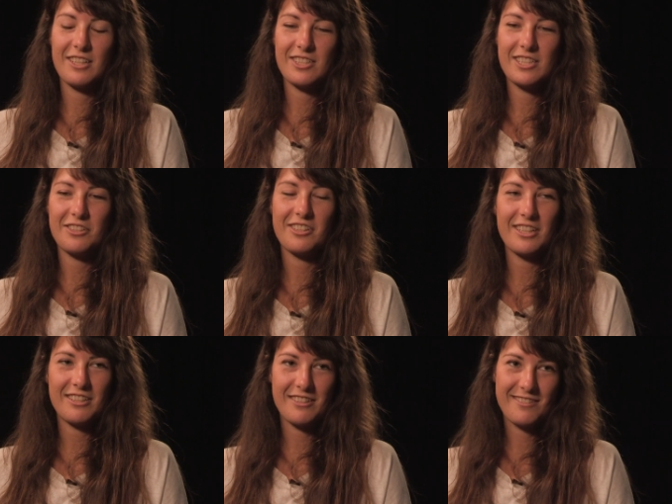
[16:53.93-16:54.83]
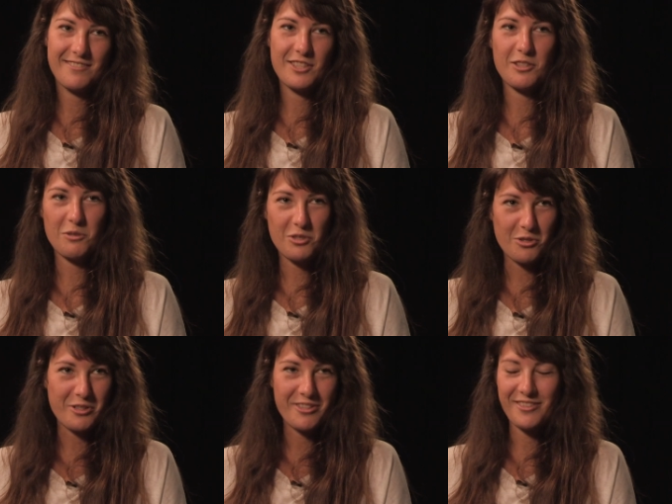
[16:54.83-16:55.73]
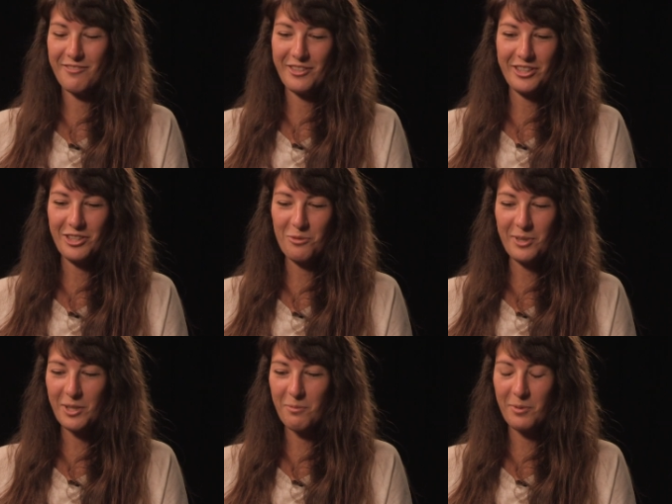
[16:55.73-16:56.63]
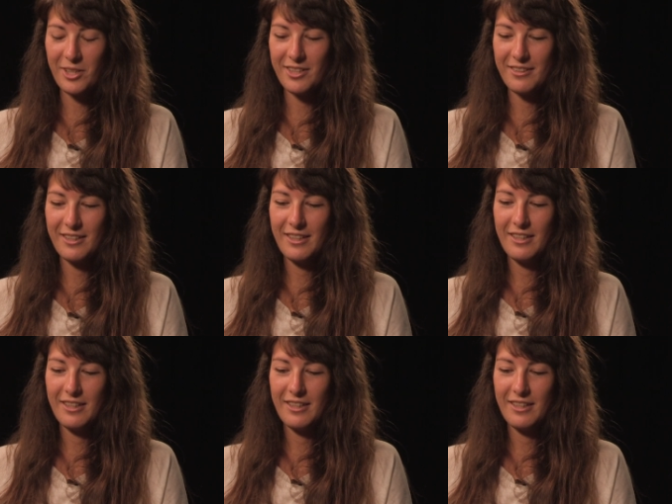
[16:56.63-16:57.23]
I took like a sojourn for a little bit, but